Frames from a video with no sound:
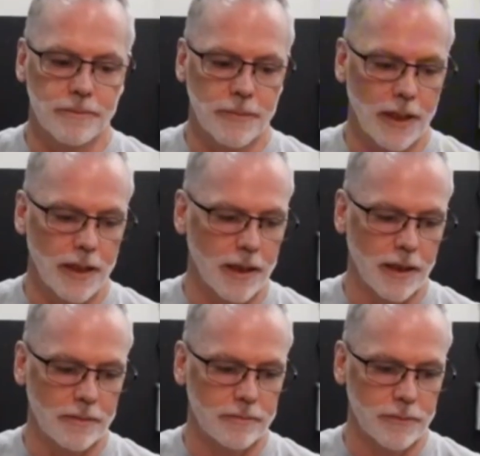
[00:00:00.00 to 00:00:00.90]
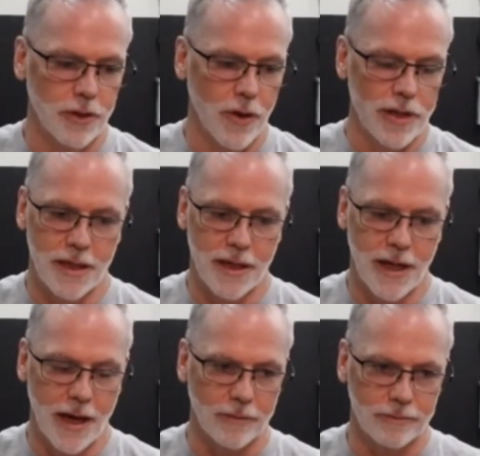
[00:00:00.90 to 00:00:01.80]
I send
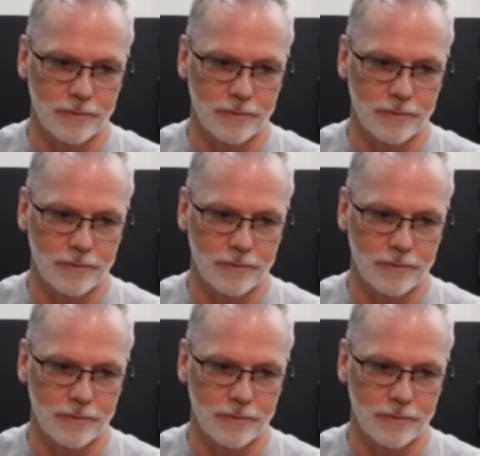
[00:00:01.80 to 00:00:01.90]
out